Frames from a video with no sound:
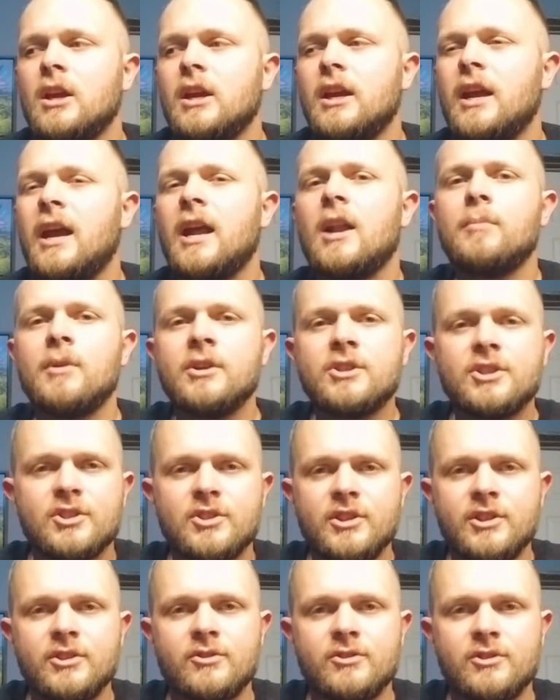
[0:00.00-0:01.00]
had a bunch of
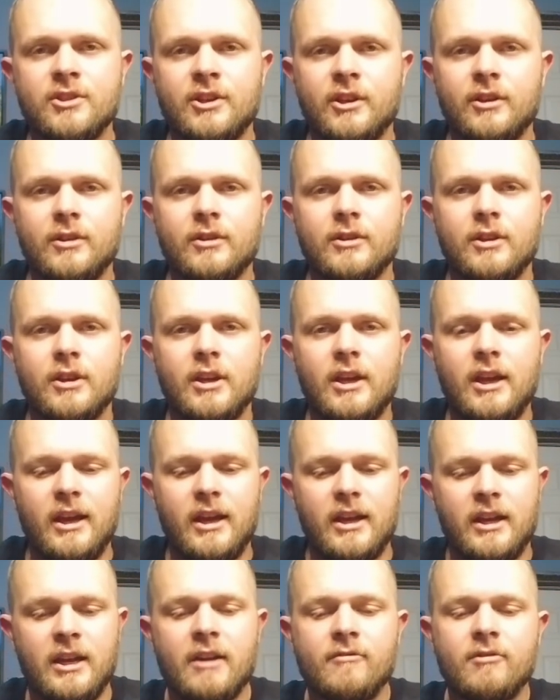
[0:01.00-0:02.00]
sensors in it,
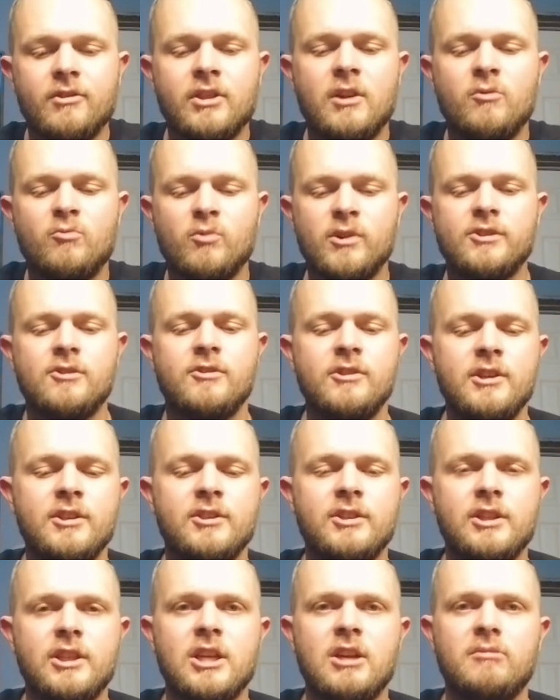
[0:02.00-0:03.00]
and everything went to the
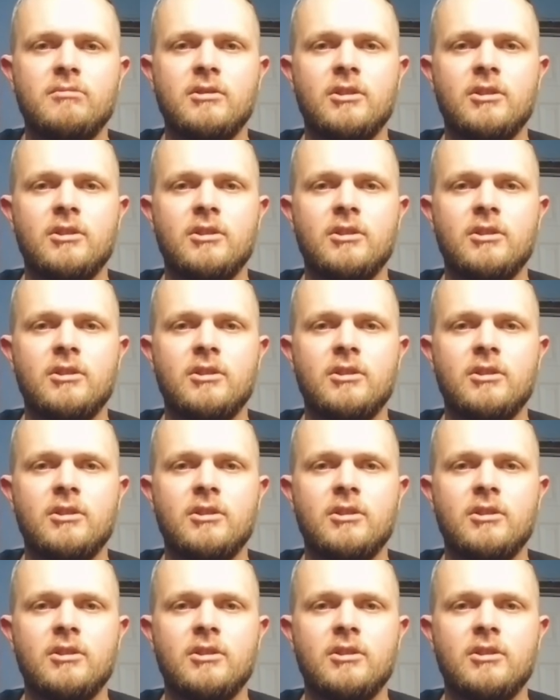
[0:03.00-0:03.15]
ECM,